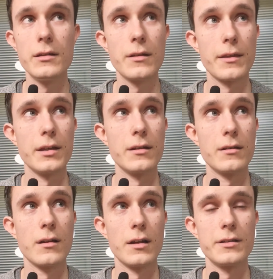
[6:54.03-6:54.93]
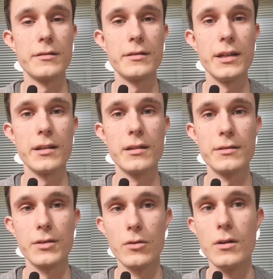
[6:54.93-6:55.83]
thing I just did.
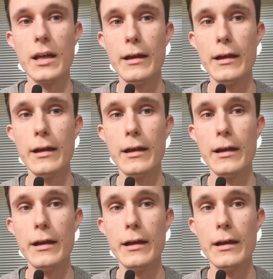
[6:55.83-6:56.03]
So